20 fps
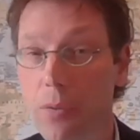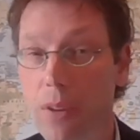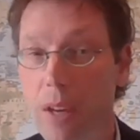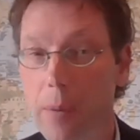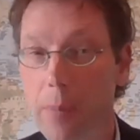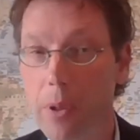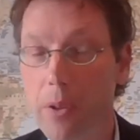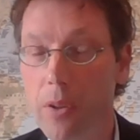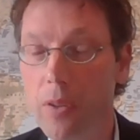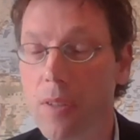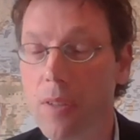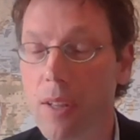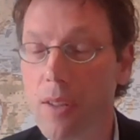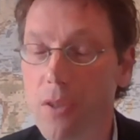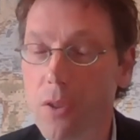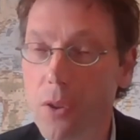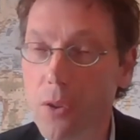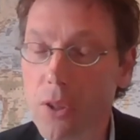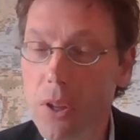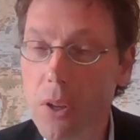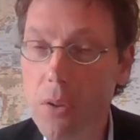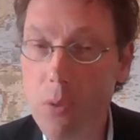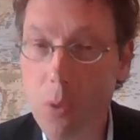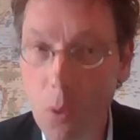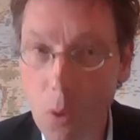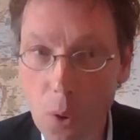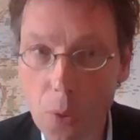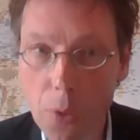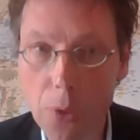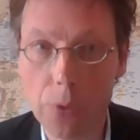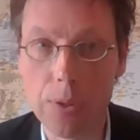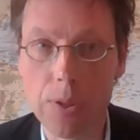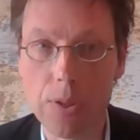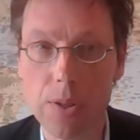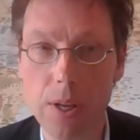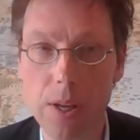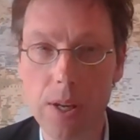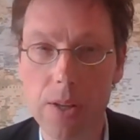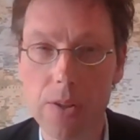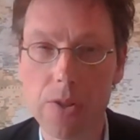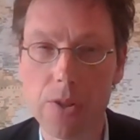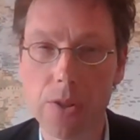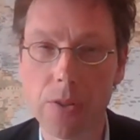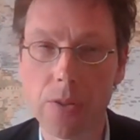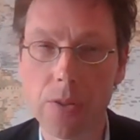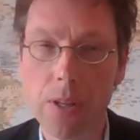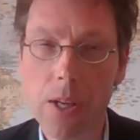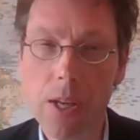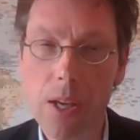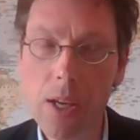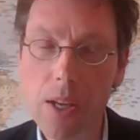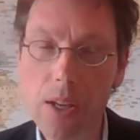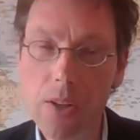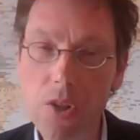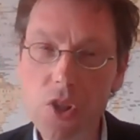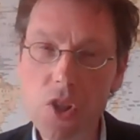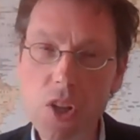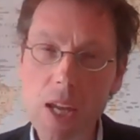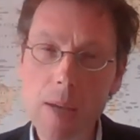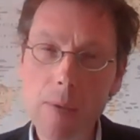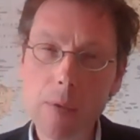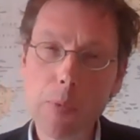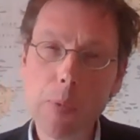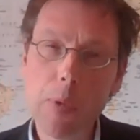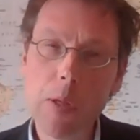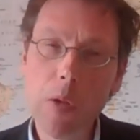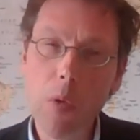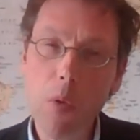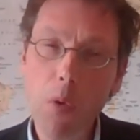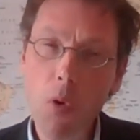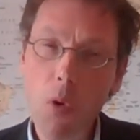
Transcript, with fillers: of chemicals, there's also authorization. James, will